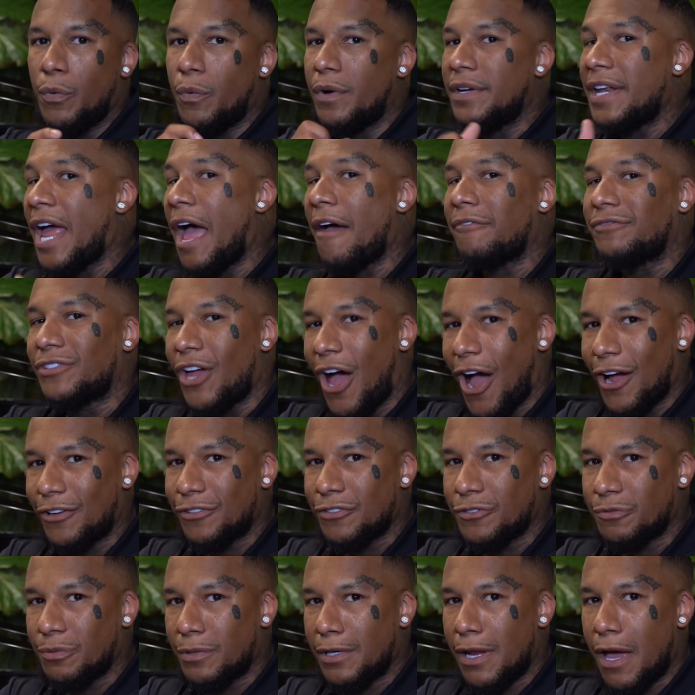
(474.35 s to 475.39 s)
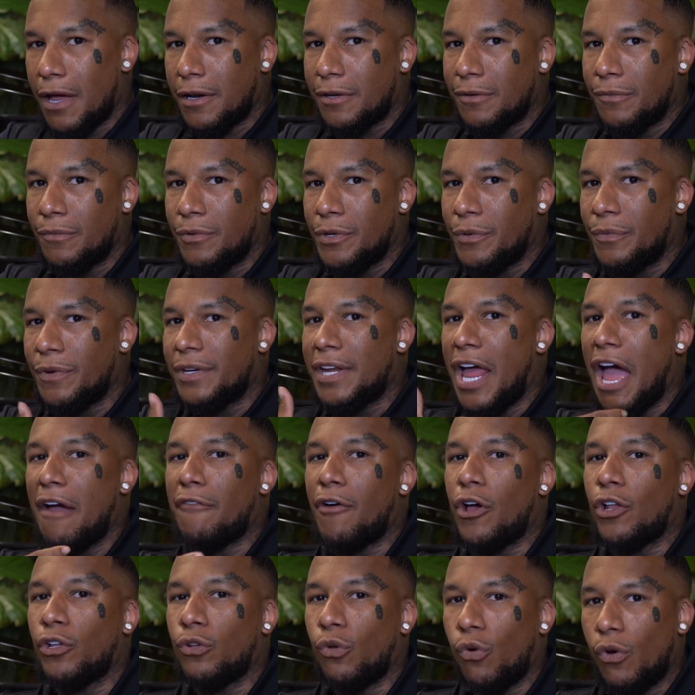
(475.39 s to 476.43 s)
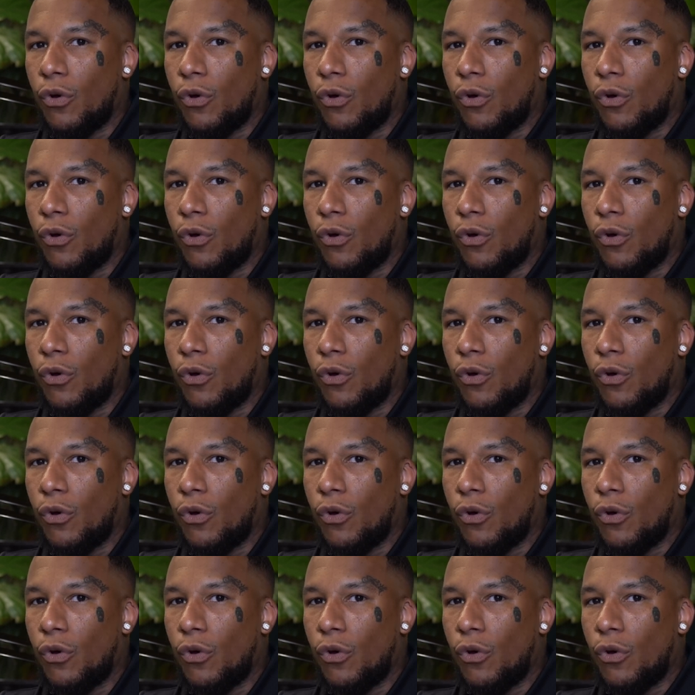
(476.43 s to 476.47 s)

We wouldn't have doctors without them. We wouldn't have our lawyers.